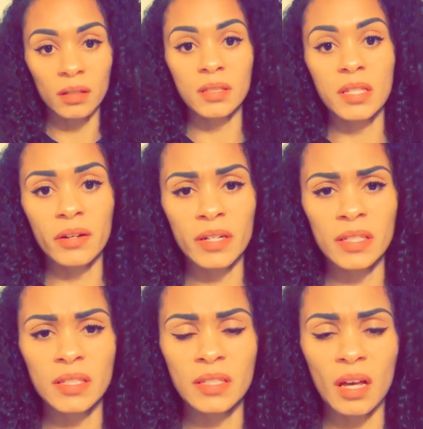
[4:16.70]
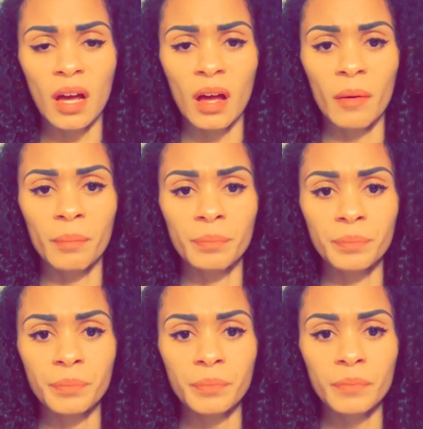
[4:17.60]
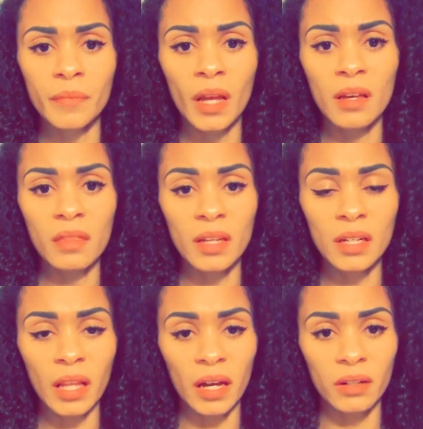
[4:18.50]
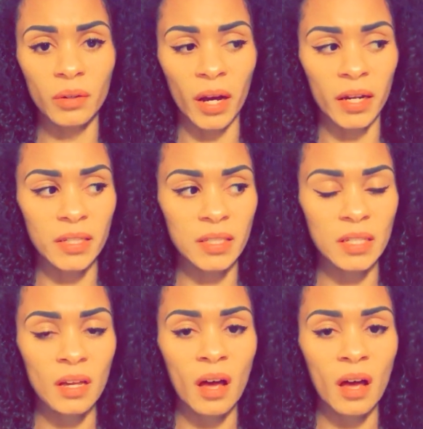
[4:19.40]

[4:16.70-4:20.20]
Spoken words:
serious thing to lay on you guys.